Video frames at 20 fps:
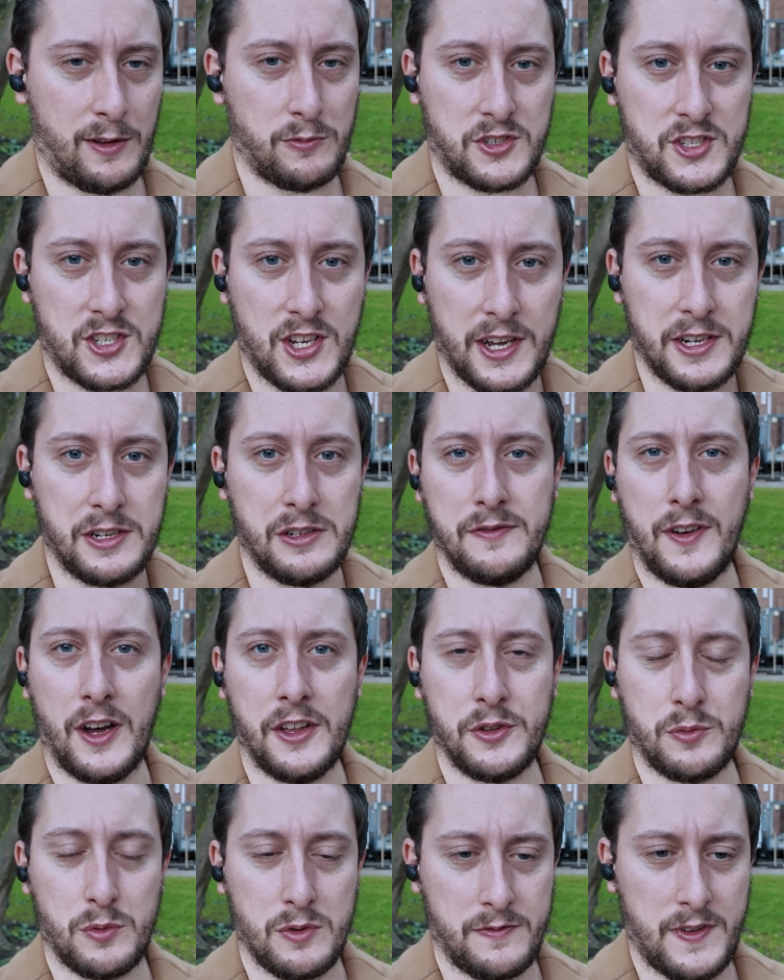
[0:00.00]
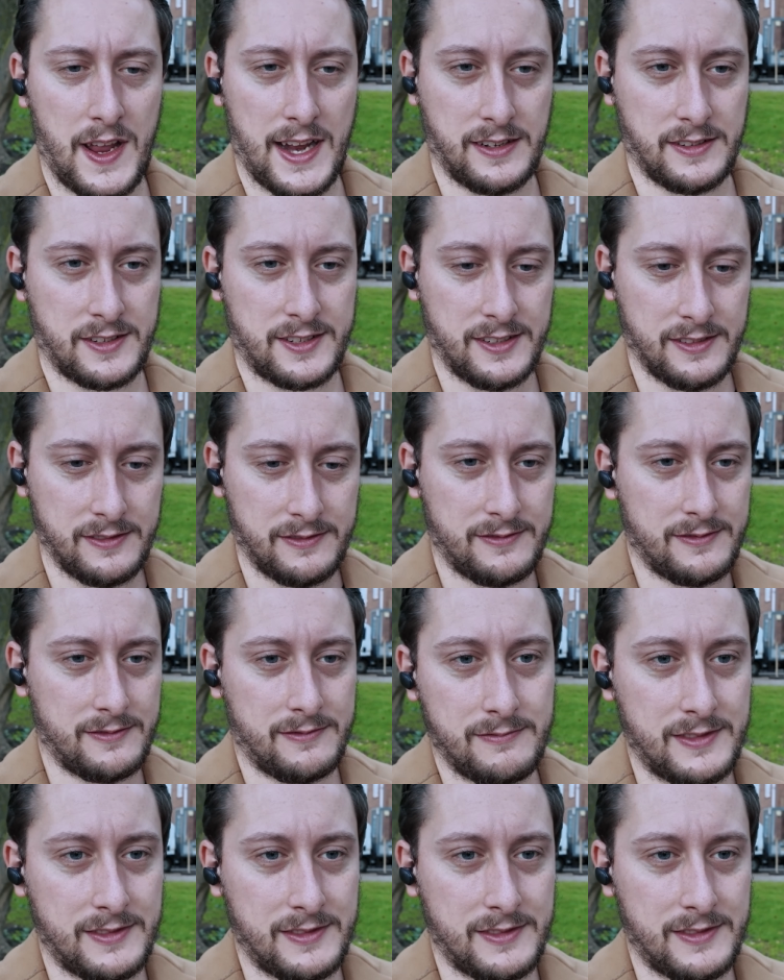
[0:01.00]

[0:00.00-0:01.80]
outside of other events, and